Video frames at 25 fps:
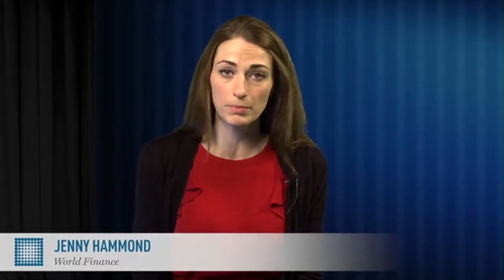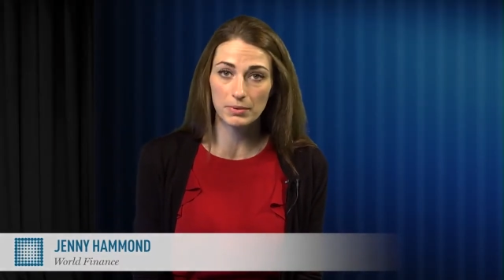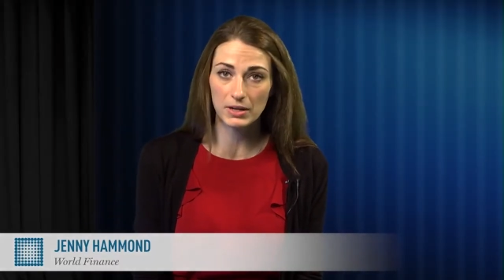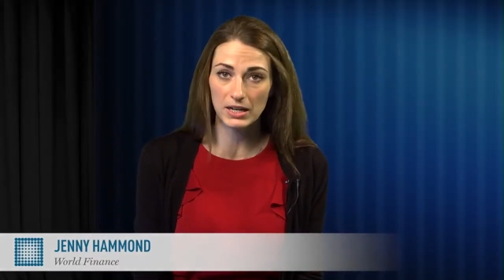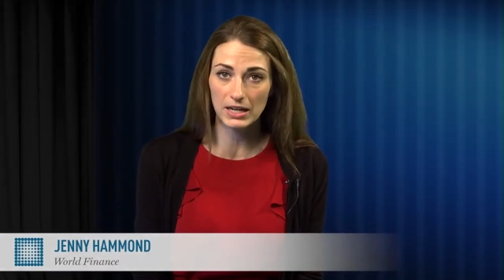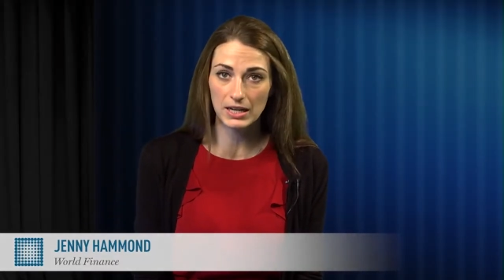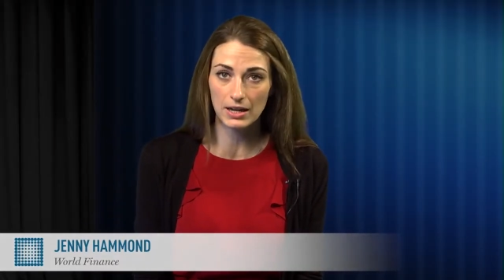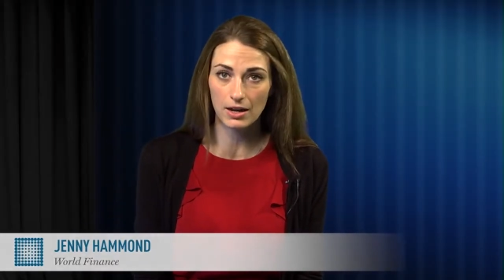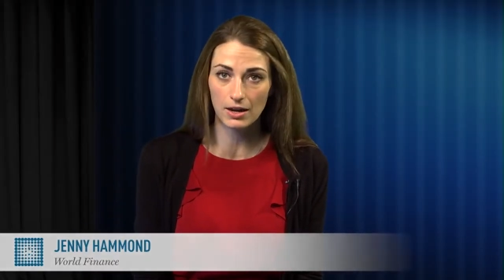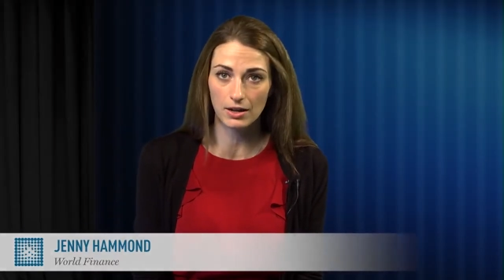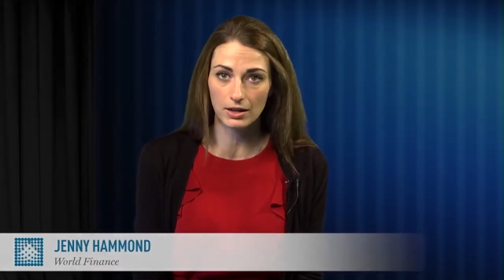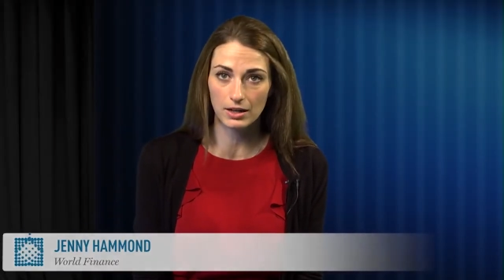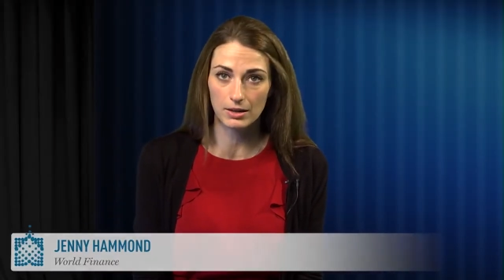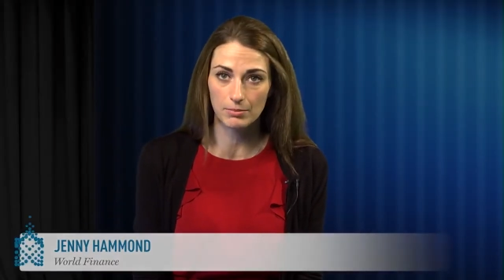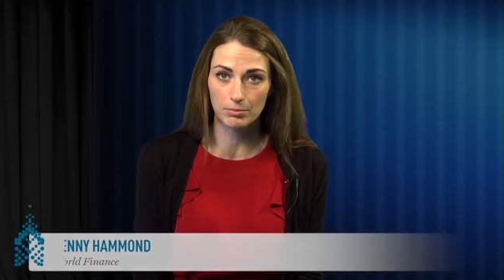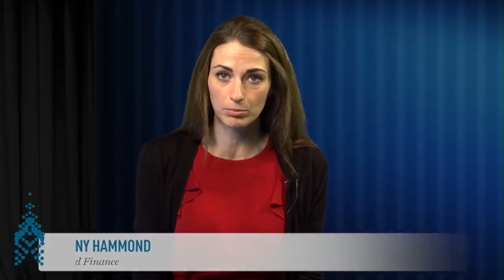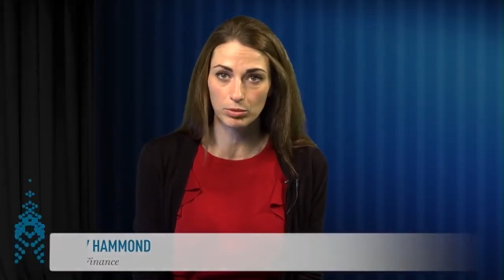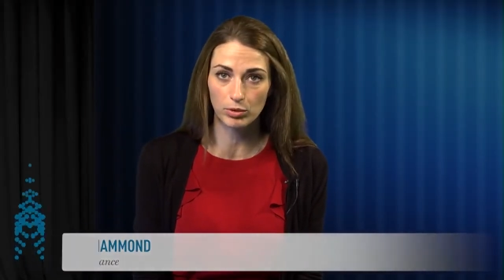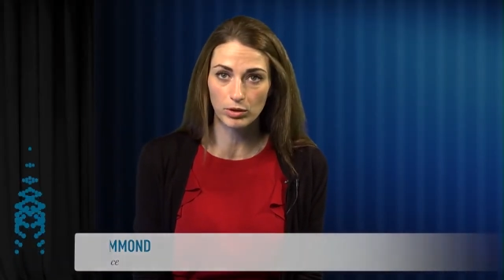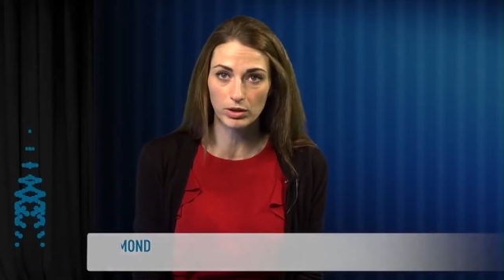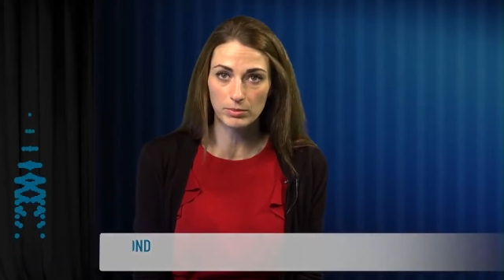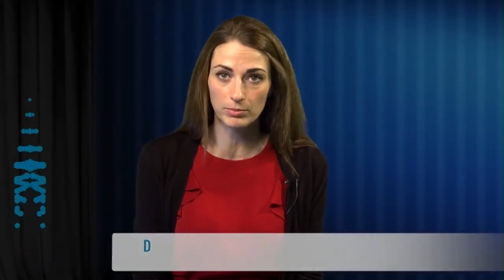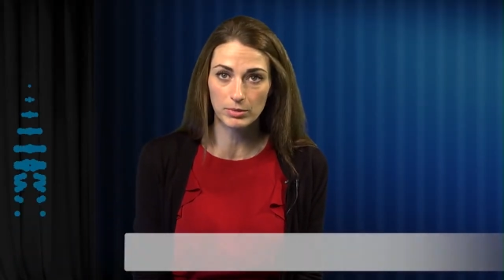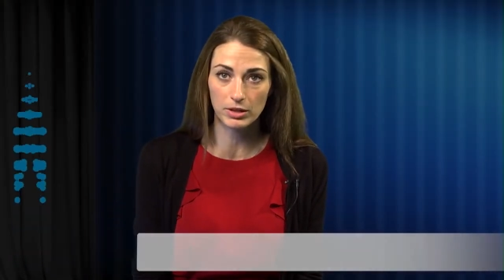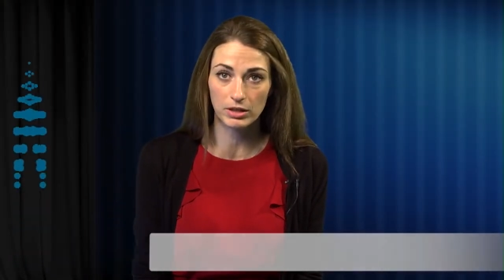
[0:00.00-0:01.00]
crippling
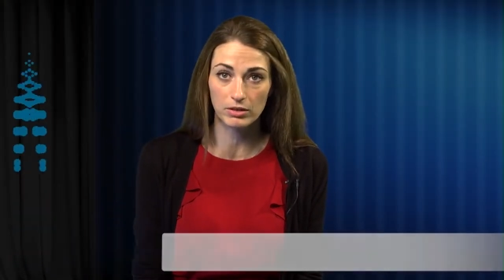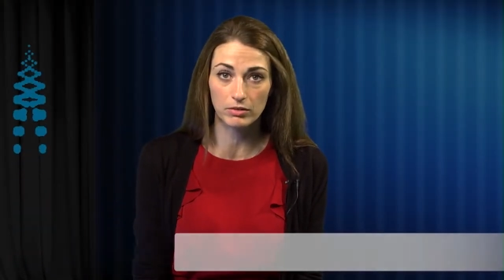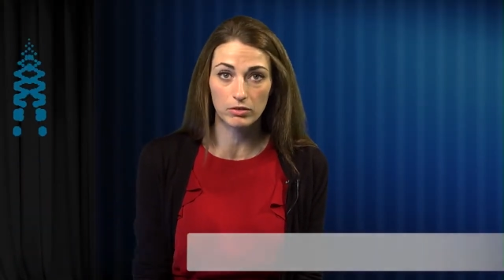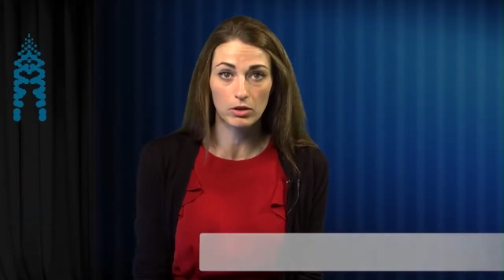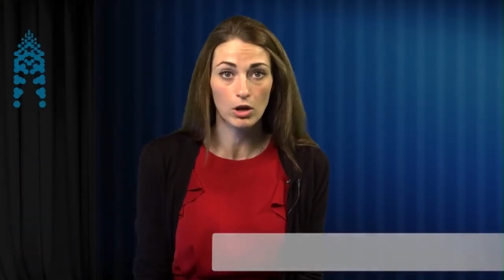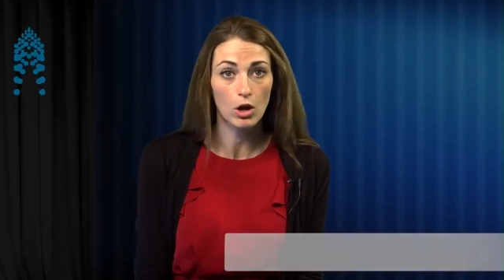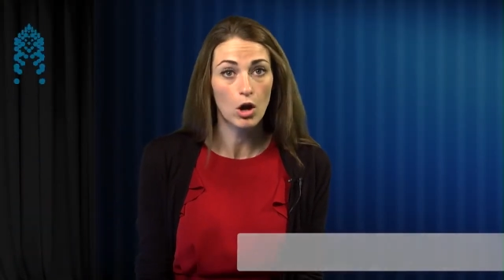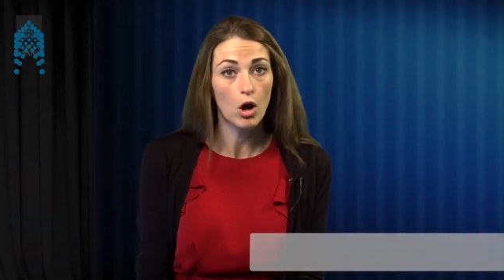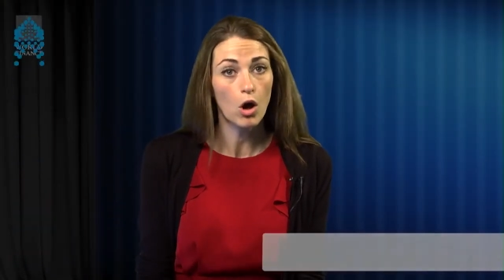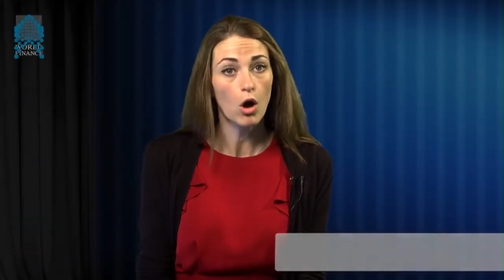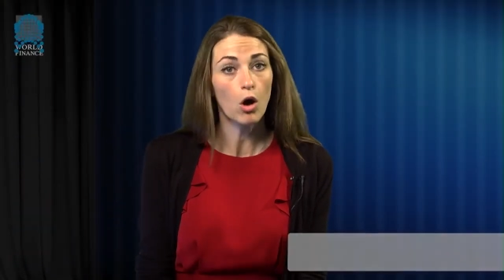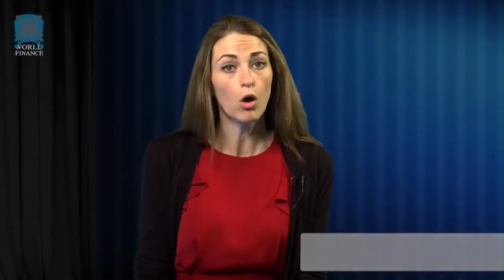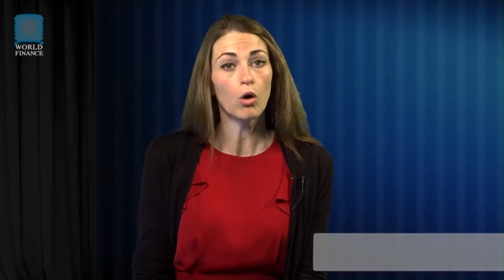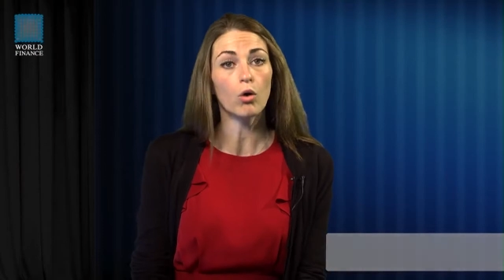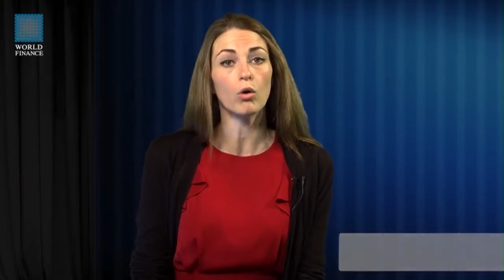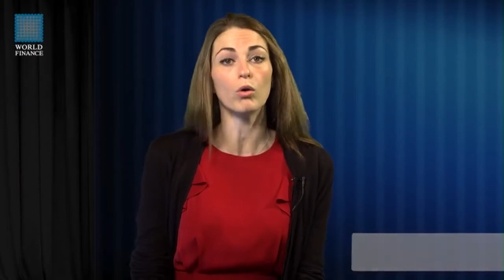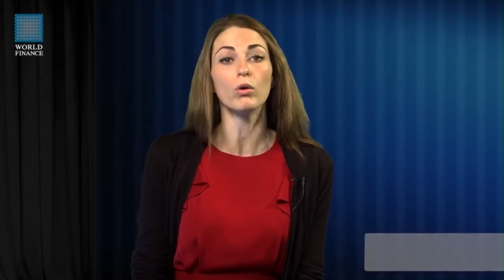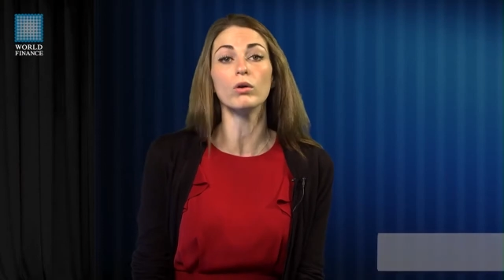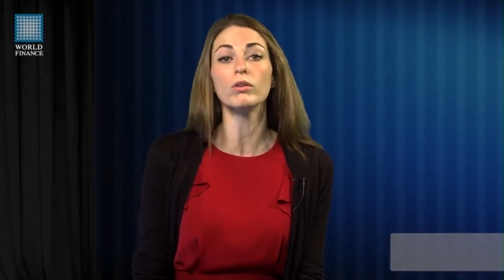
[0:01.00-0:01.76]
unemployment,